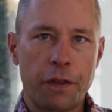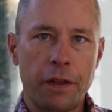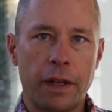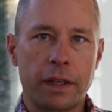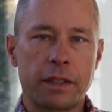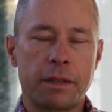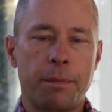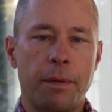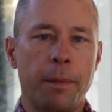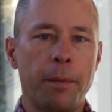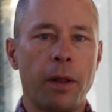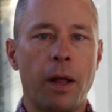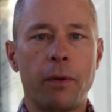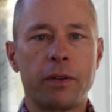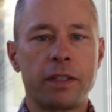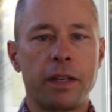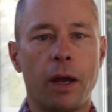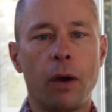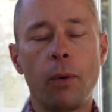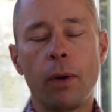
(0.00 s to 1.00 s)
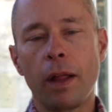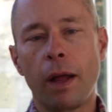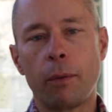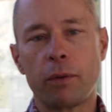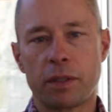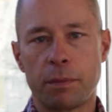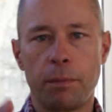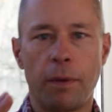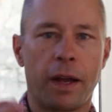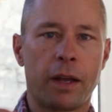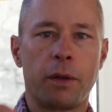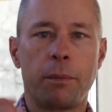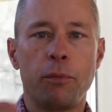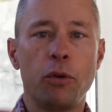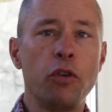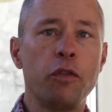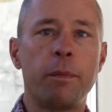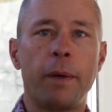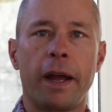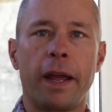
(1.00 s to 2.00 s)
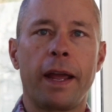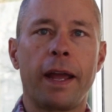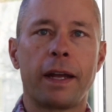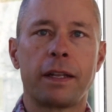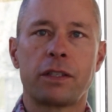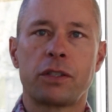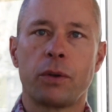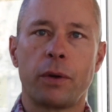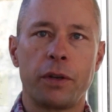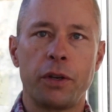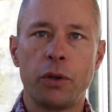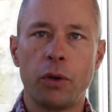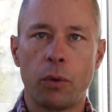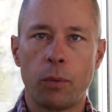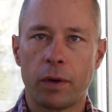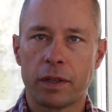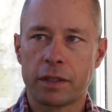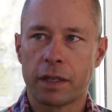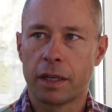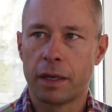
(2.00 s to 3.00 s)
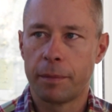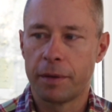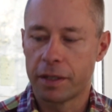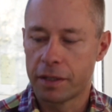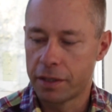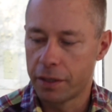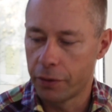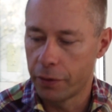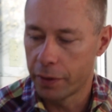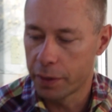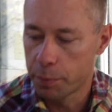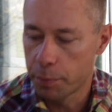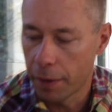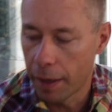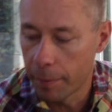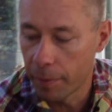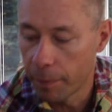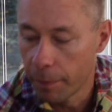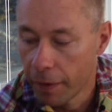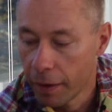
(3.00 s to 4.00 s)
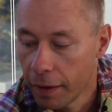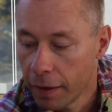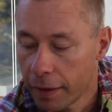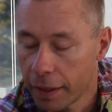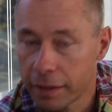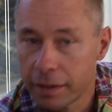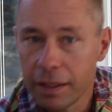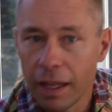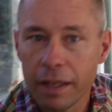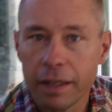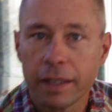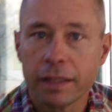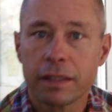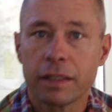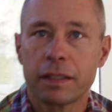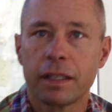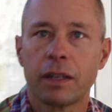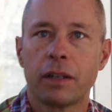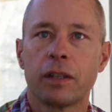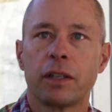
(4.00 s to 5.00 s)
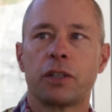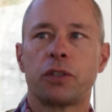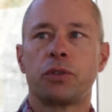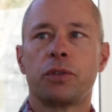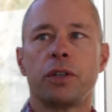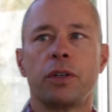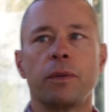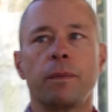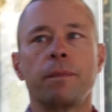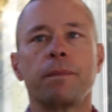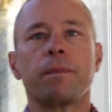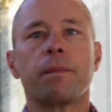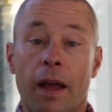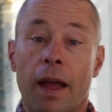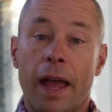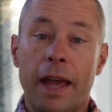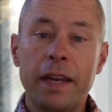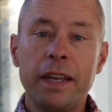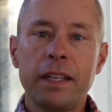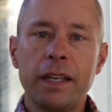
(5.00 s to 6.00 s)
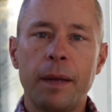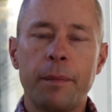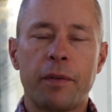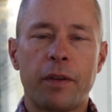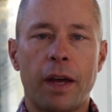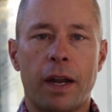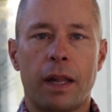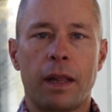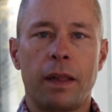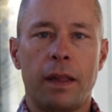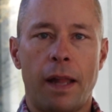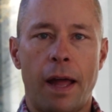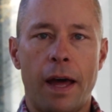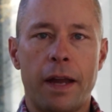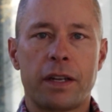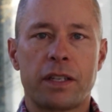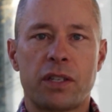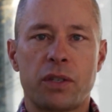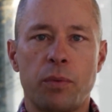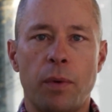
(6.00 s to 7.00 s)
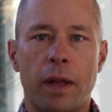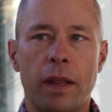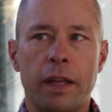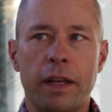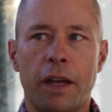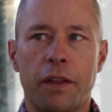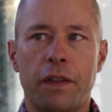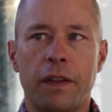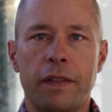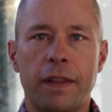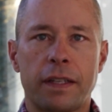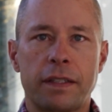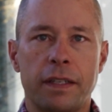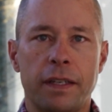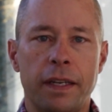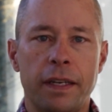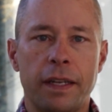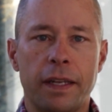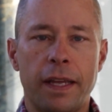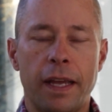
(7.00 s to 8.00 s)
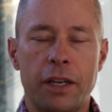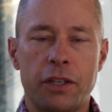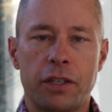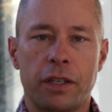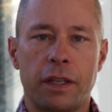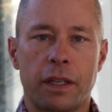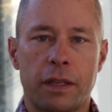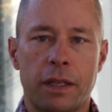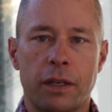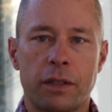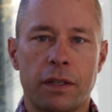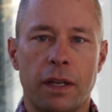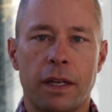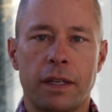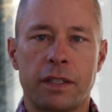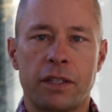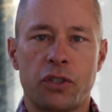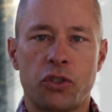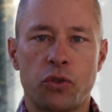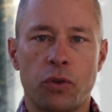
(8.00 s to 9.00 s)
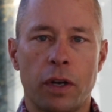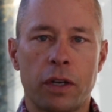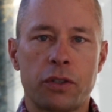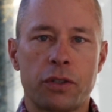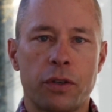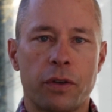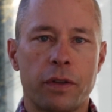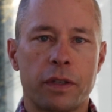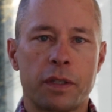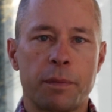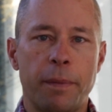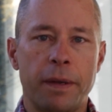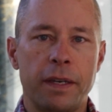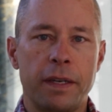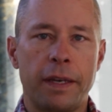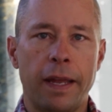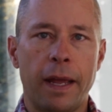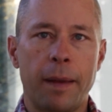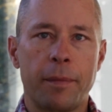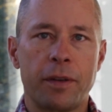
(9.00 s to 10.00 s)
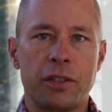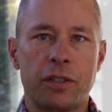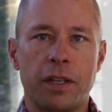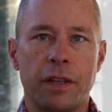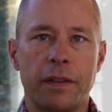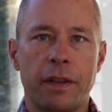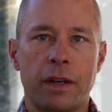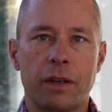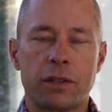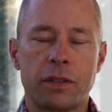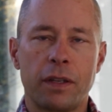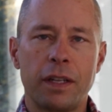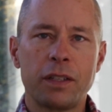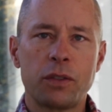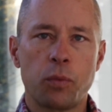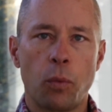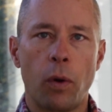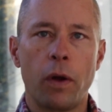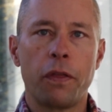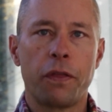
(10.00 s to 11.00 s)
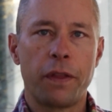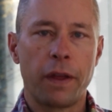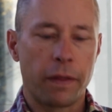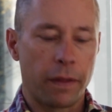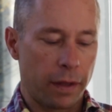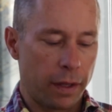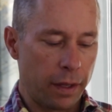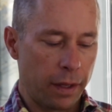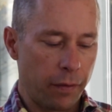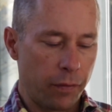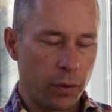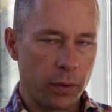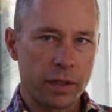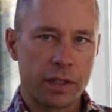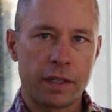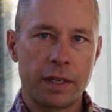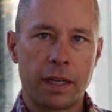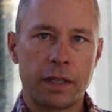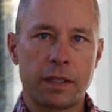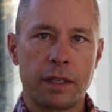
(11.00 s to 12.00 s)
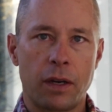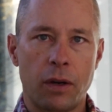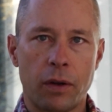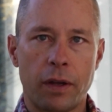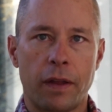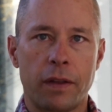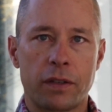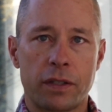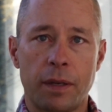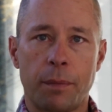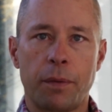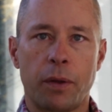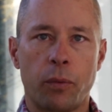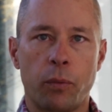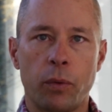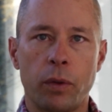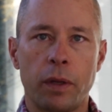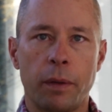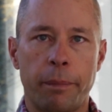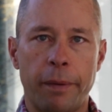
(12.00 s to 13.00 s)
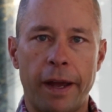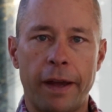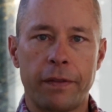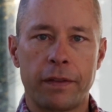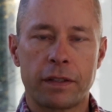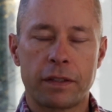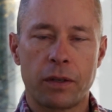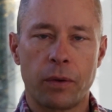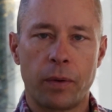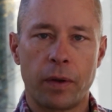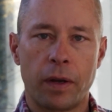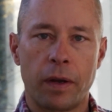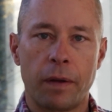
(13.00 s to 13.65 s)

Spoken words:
things. People always say, oh, well, I could move my hand, so I knew it wasn't going to be a serious problem. That's not necessarily true. Anytime you've got a lot of swelling, I think that's an indication that there's a structure that's been damaged in there. So that's one thing that can give you a sense that, okay, there's something really bad that's going